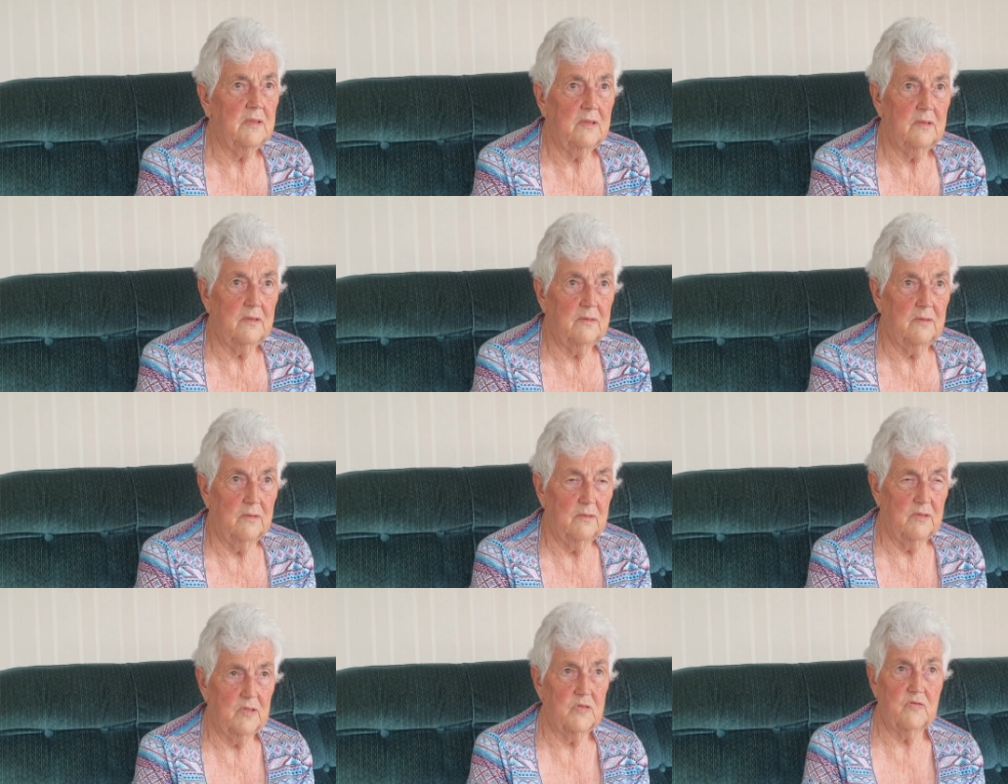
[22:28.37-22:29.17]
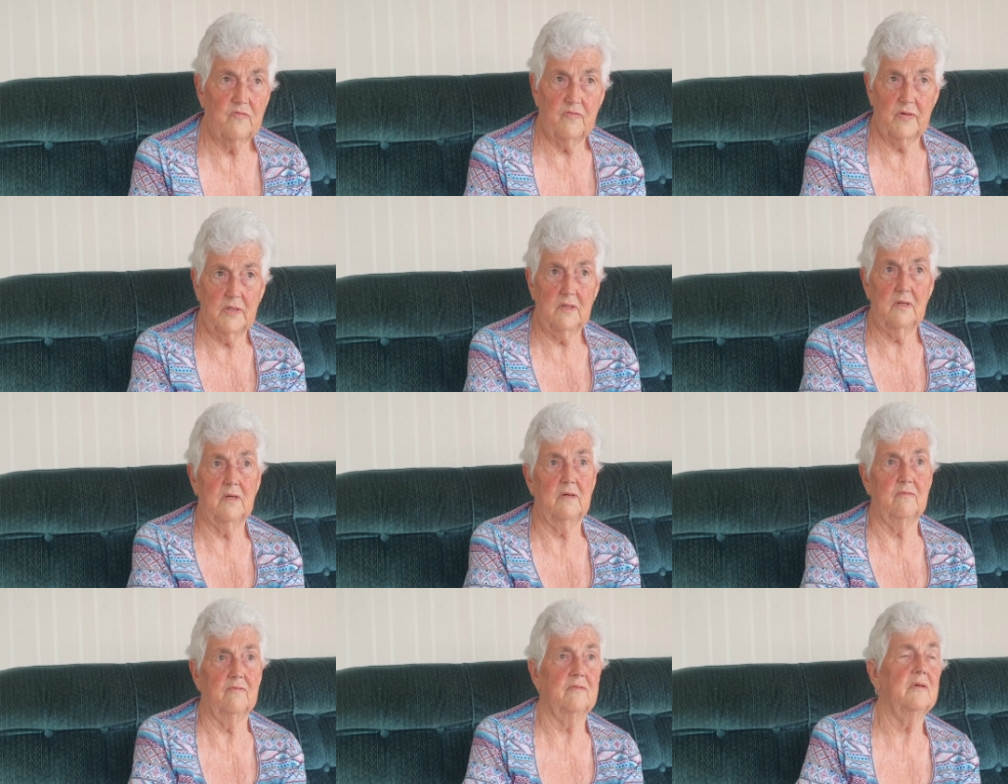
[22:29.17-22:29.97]
oh, it's five
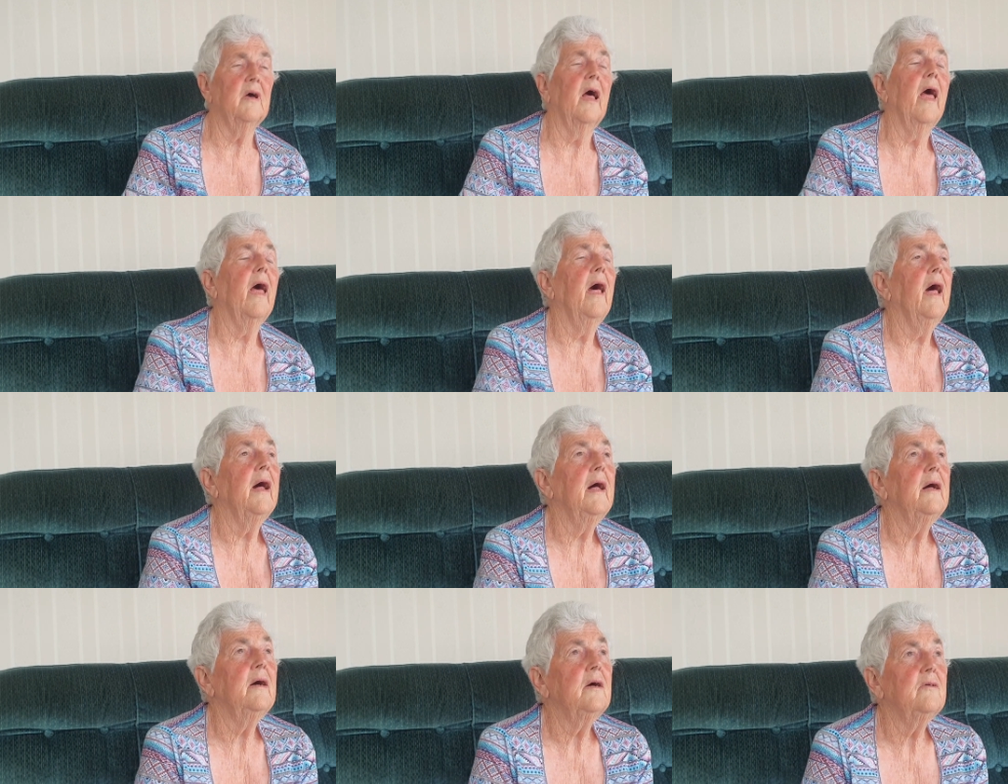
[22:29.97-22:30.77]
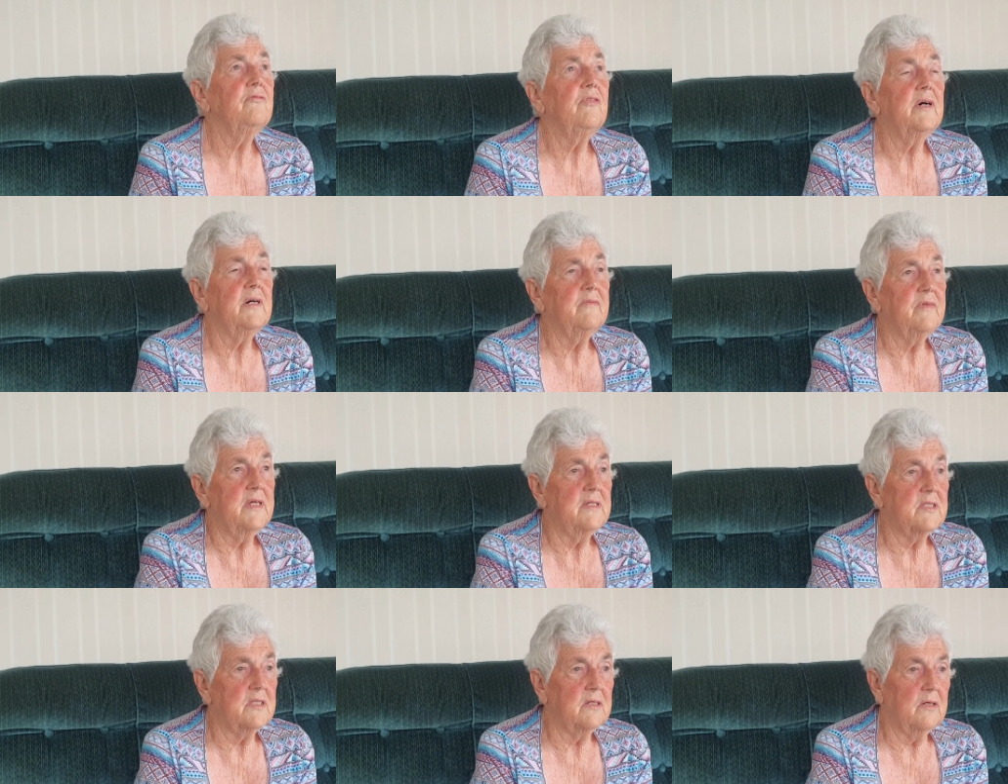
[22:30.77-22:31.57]
Five
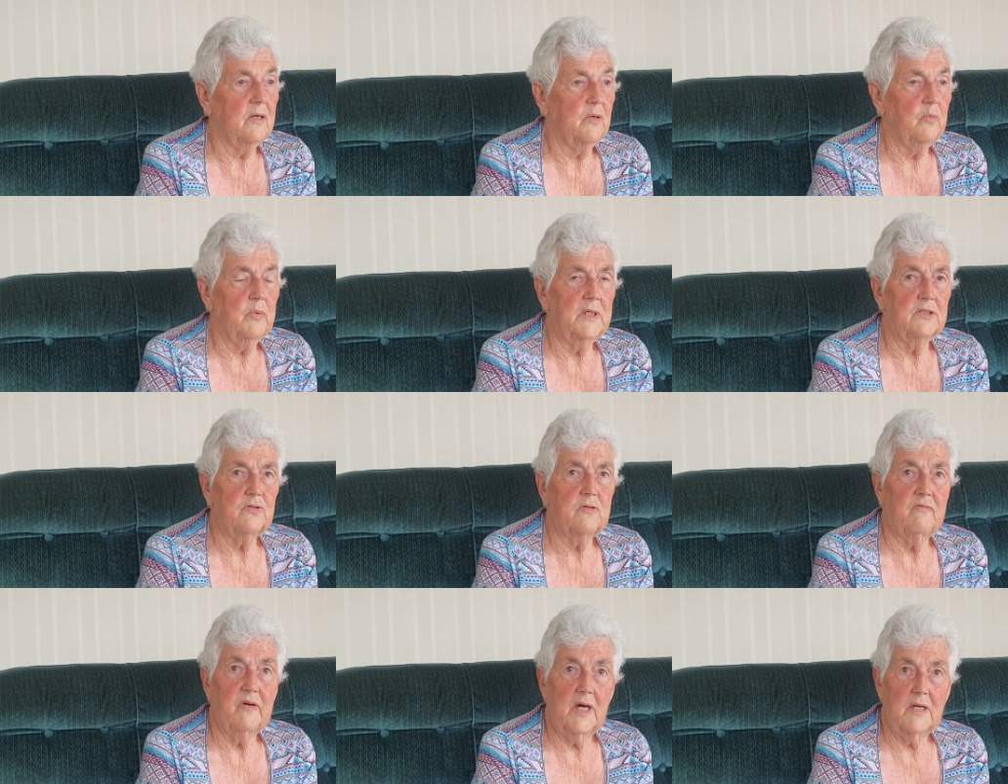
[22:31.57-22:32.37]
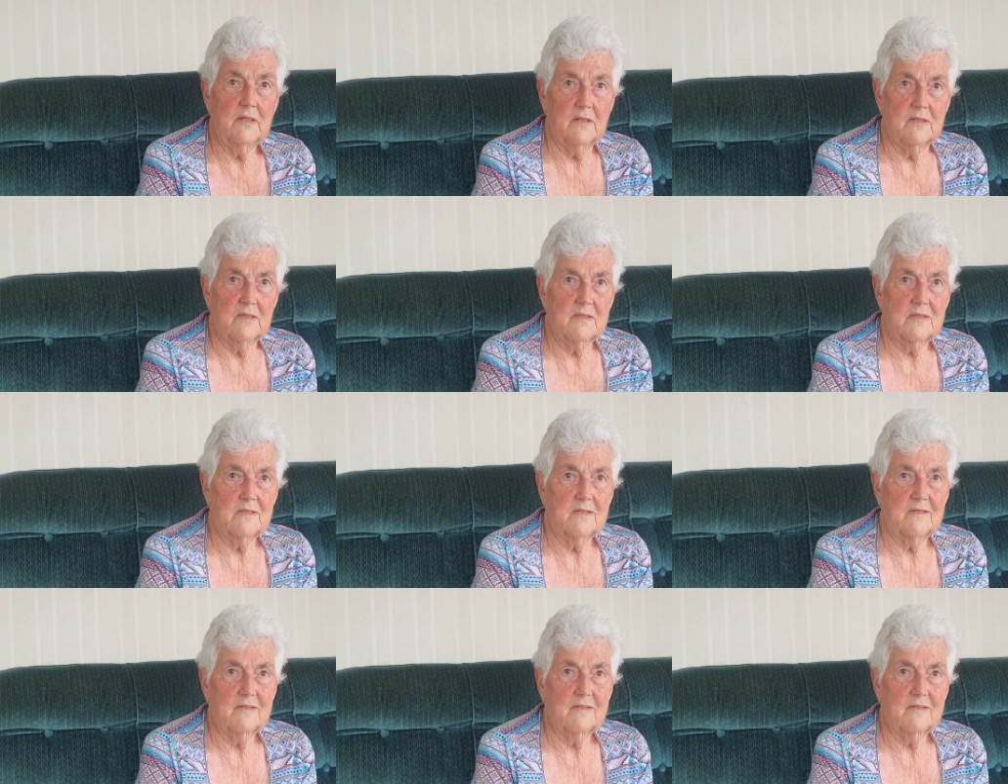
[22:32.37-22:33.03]
years ago, I went to Vegas.